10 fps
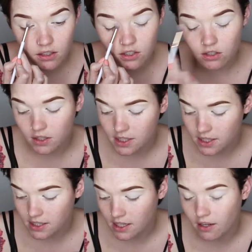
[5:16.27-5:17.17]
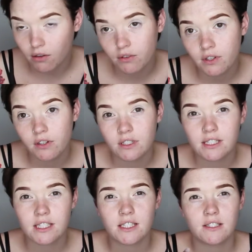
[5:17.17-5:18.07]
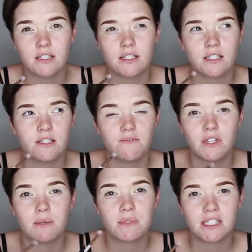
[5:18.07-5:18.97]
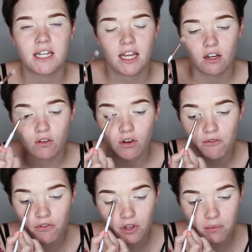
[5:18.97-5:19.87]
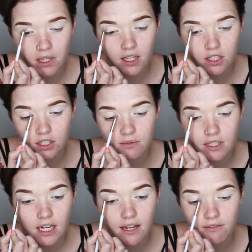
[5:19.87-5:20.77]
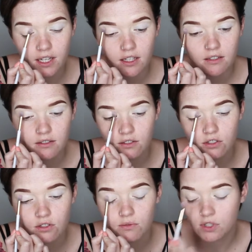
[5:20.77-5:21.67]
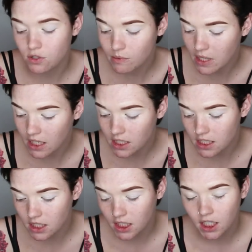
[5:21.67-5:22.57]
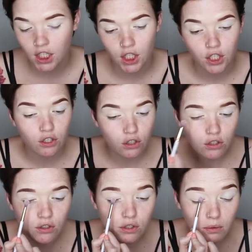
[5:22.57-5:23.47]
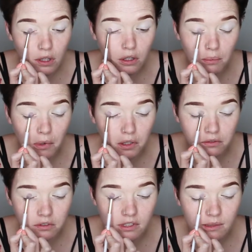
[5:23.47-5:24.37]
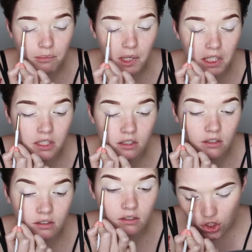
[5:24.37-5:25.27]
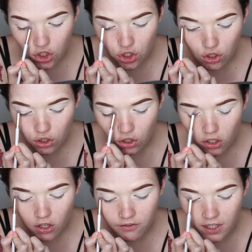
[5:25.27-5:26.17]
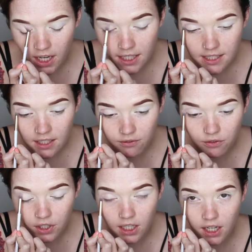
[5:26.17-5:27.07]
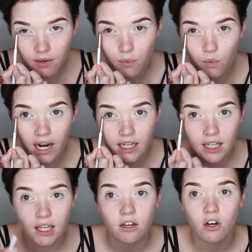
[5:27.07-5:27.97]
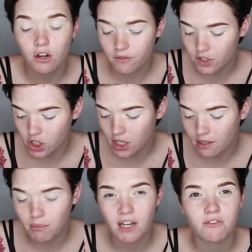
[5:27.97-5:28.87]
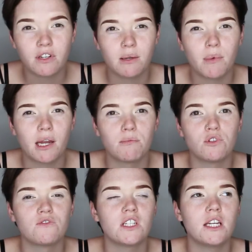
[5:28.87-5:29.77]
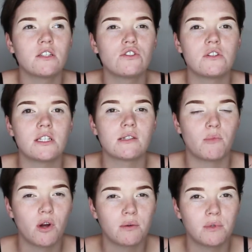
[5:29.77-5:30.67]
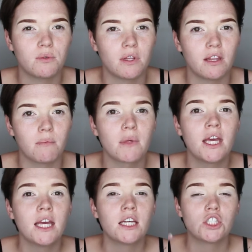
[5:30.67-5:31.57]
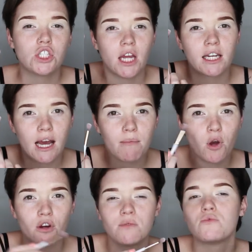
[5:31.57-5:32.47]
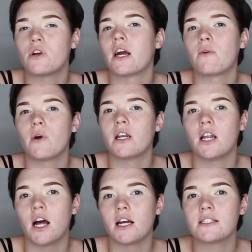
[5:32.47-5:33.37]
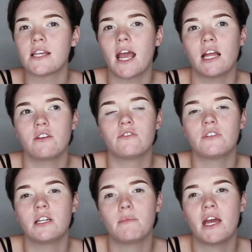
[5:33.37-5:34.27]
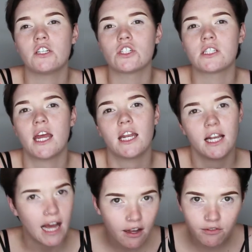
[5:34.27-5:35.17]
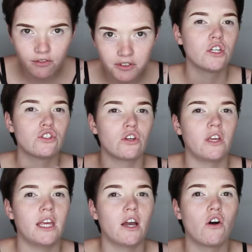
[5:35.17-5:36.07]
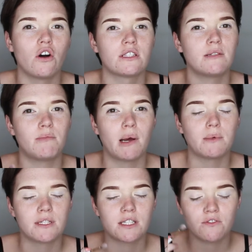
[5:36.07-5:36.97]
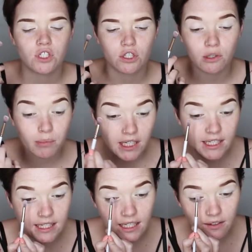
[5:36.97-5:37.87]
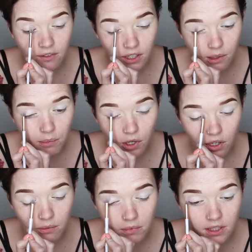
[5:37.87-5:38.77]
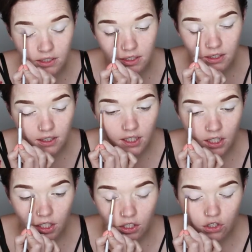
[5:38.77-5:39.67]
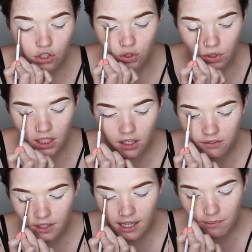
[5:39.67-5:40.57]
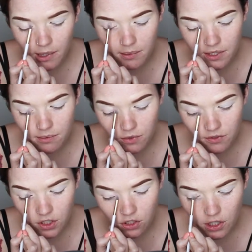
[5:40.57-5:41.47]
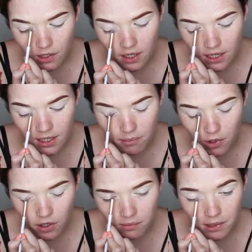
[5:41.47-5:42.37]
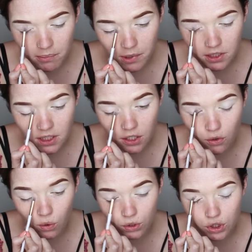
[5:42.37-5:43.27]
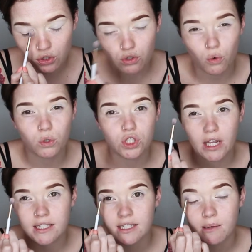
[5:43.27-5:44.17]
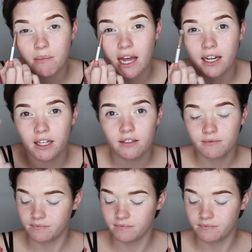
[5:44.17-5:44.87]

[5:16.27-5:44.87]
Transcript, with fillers: So this is now Philip Steyn confirming that she was lovely. She was sweet, loose with her morals, but June of nineteen forty-nine, one year after she had met Philip and moved into his apartment with him, she had come home drunk one night and Philip had just had enough. So he asked Bubbles if she could please leave the apartment. Shortly after that, Bubbles moved into an apartment building called Dorchester Manor